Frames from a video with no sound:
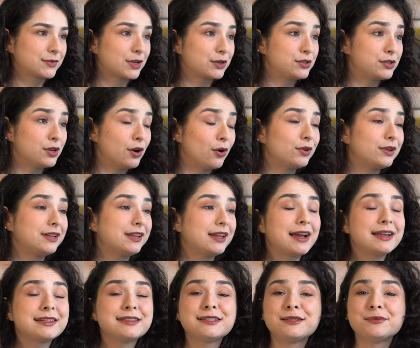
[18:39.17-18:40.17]
So
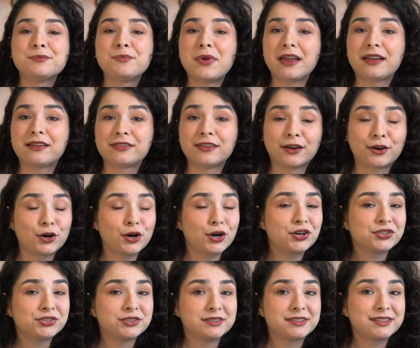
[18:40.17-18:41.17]
let's make the
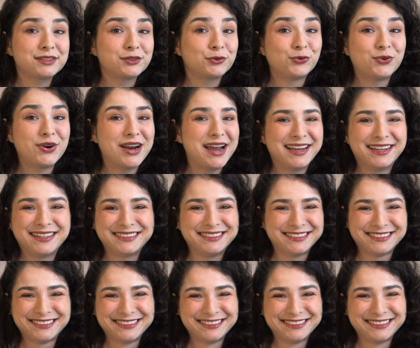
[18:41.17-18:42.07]
curtains red